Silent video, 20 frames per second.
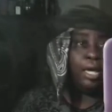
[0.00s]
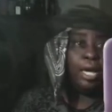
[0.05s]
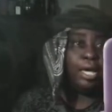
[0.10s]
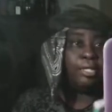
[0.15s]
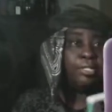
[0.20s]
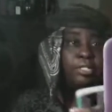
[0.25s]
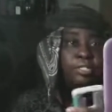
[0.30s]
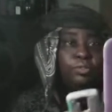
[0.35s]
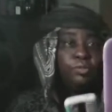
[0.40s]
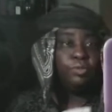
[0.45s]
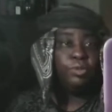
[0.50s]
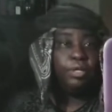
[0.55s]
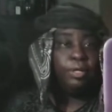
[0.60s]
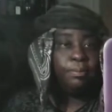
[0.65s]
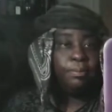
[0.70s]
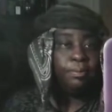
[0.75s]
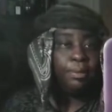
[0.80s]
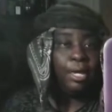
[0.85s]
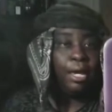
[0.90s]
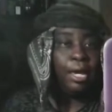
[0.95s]
I just
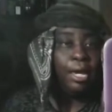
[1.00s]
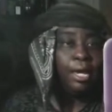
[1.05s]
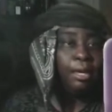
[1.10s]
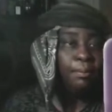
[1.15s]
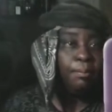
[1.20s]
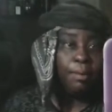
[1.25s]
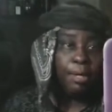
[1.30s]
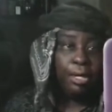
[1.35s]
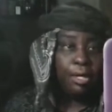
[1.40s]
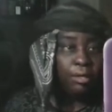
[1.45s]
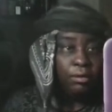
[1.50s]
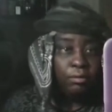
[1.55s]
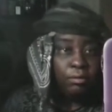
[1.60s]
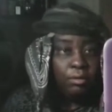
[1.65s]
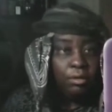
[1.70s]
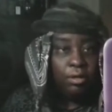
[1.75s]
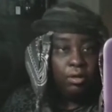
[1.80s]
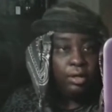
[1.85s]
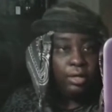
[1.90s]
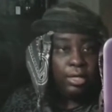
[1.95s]
reapply it back, you
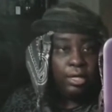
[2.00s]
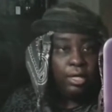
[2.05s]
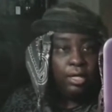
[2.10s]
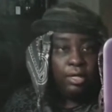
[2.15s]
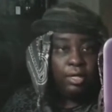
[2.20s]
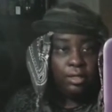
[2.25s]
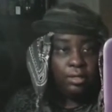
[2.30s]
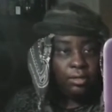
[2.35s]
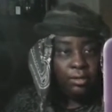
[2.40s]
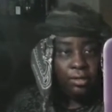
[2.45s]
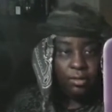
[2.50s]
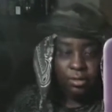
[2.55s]
know, again.